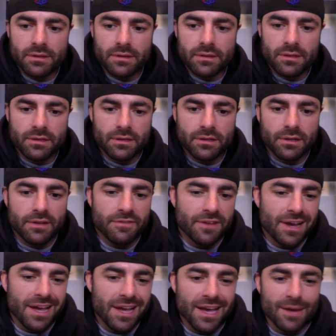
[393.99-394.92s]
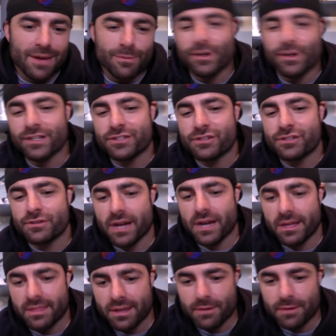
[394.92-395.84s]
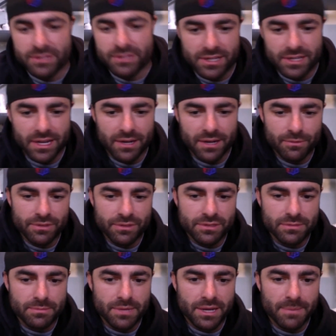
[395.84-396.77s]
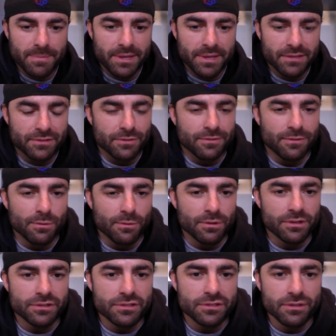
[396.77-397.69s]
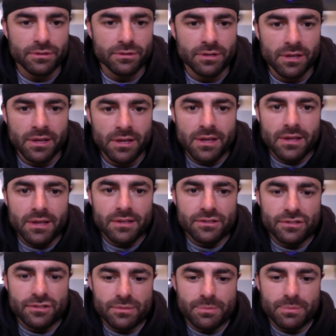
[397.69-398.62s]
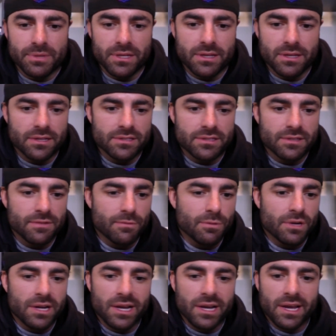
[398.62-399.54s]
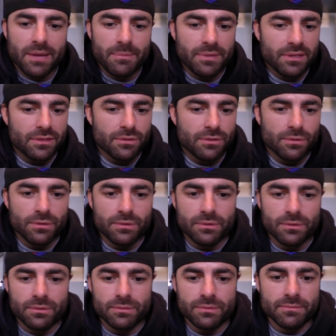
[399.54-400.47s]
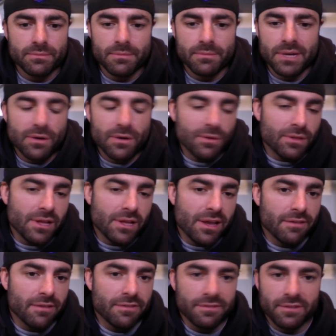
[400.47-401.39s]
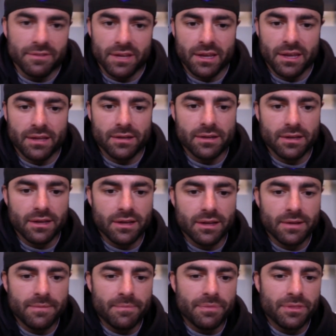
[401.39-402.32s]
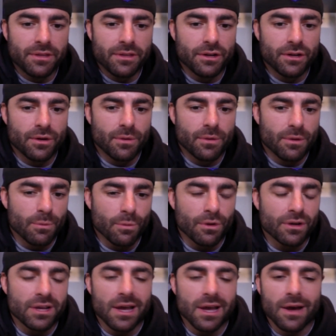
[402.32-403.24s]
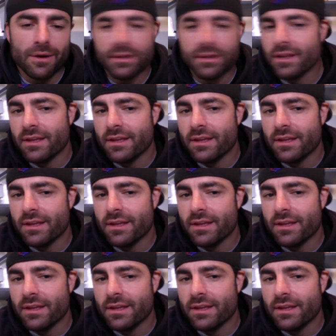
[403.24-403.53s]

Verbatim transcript: if I had one strength, I would say it was my mental fortitude, just because of what I had been through my whole life. And, uh, you know, a workout